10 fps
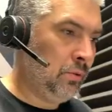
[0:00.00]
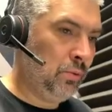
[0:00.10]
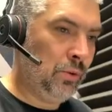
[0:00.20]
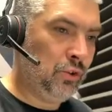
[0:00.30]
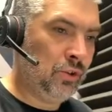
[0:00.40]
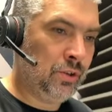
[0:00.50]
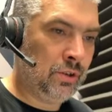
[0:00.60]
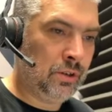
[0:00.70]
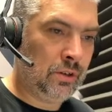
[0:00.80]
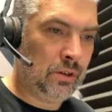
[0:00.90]
which
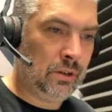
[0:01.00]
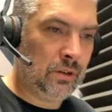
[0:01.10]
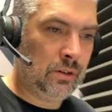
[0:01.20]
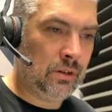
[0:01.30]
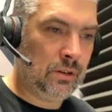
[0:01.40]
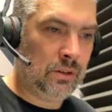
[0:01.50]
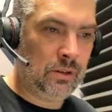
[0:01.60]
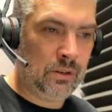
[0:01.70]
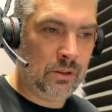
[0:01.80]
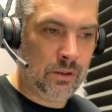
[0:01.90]
is
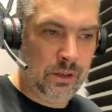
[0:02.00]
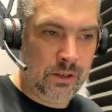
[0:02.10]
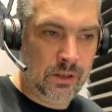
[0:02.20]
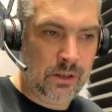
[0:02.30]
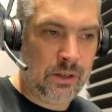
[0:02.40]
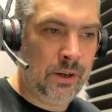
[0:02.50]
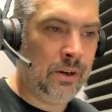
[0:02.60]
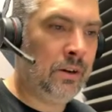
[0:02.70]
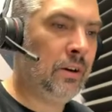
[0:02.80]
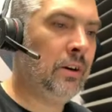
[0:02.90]
this
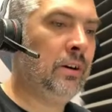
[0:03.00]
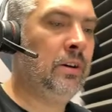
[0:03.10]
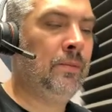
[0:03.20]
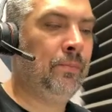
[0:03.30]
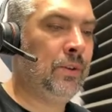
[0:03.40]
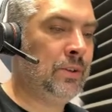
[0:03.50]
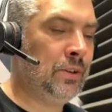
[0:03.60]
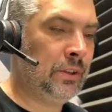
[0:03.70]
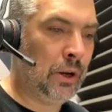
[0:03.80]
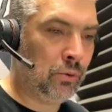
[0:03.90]
here. This is the
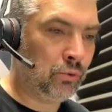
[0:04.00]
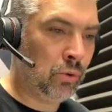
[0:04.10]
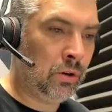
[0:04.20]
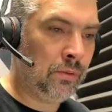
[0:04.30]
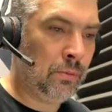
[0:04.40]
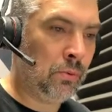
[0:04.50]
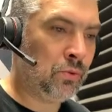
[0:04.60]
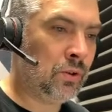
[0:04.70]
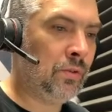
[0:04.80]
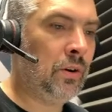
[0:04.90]
tray controller of the mobile
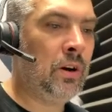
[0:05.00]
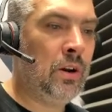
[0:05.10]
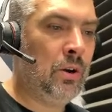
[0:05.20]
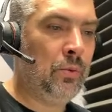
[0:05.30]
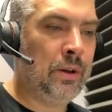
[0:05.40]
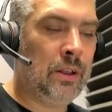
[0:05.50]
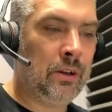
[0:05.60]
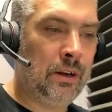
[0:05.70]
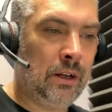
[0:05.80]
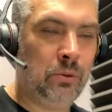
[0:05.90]
server. We can
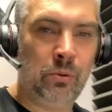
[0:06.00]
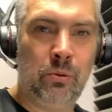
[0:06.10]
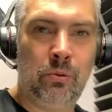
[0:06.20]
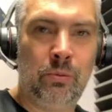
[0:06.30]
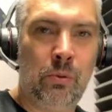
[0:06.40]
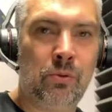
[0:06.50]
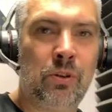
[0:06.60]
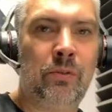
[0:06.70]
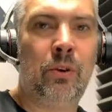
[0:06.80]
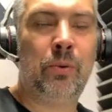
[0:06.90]
connect to the mobile
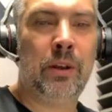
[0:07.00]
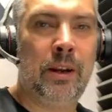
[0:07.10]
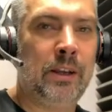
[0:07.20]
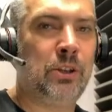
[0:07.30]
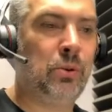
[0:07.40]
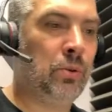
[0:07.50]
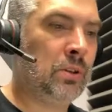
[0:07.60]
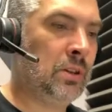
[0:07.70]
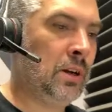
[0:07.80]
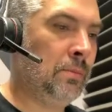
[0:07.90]
server. We can execute
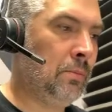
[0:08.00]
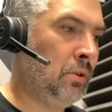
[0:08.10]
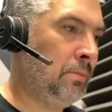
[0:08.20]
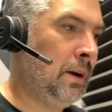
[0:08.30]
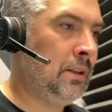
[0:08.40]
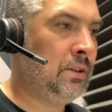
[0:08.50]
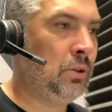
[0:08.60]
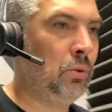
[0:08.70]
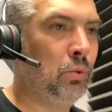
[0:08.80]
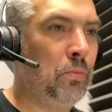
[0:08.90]
some commands
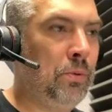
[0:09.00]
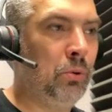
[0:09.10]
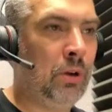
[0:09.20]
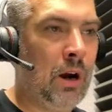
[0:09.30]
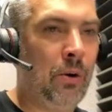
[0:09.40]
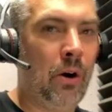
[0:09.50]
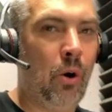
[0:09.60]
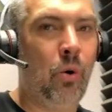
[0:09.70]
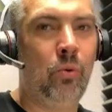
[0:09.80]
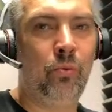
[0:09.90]
in order to build our
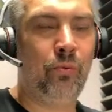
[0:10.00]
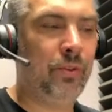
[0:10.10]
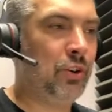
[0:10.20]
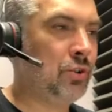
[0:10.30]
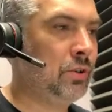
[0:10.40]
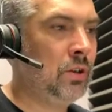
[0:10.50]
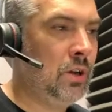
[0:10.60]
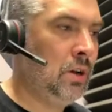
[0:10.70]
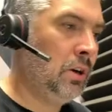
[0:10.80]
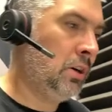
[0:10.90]
own version
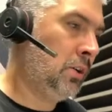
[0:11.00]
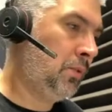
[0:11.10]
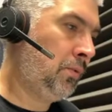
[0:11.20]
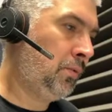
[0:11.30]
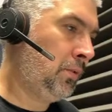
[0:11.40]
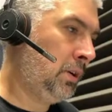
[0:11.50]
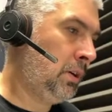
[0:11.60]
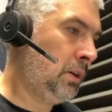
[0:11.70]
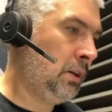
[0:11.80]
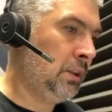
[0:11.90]
of
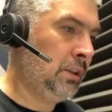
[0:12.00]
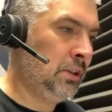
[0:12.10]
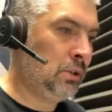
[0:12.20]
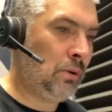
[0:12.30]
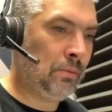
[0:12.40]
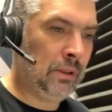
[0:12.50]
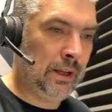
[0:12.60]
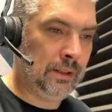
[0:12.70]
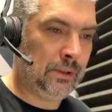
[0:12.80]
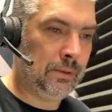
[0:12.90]
this web
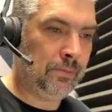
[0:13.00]
client.